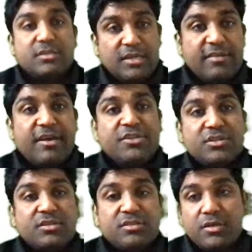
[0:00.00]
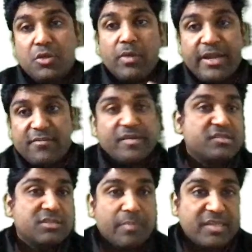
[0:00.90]
the interaction is, the UI interface
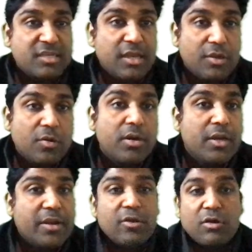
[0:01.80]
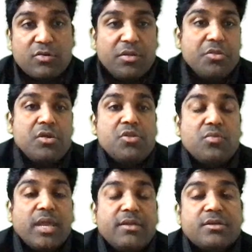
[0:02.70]
is amazingly good. You can talk to the
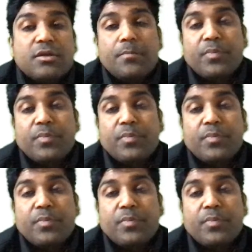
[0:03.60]
educator.